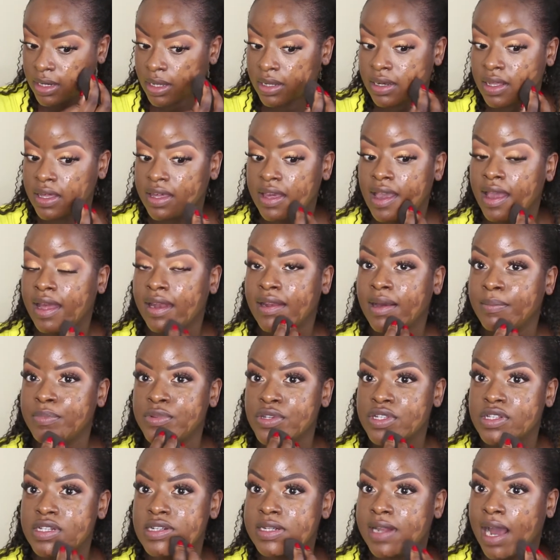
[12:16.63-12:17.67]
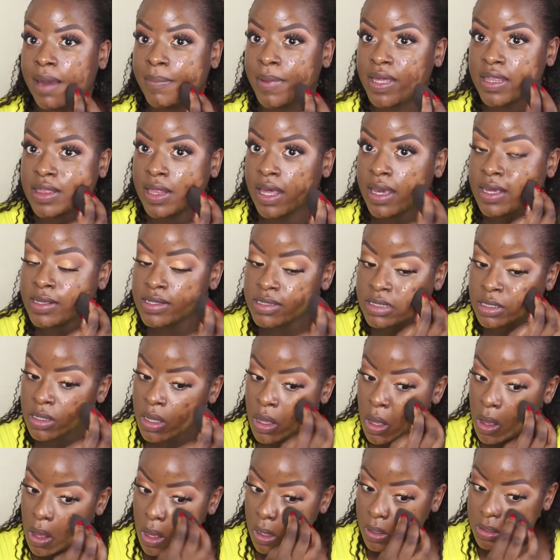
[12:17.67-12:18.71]
and again I'm just dabbing this
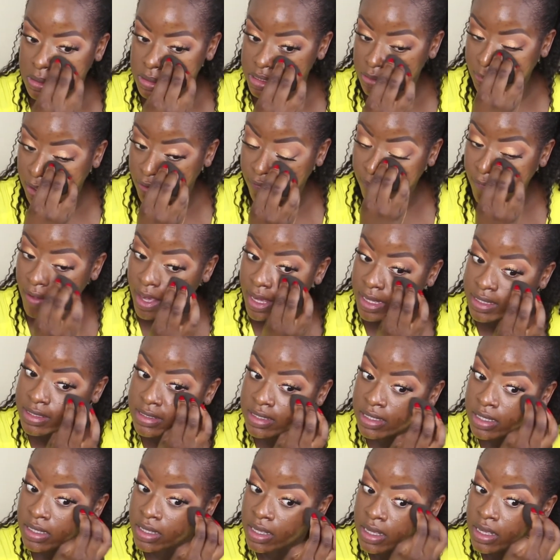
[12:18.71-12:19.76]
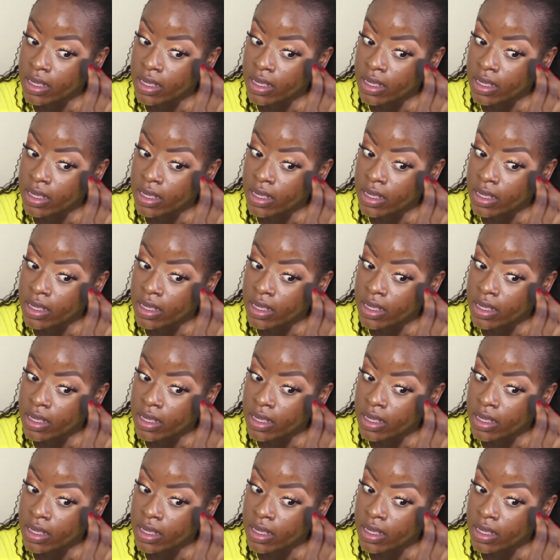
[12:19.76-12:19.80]
onto my face.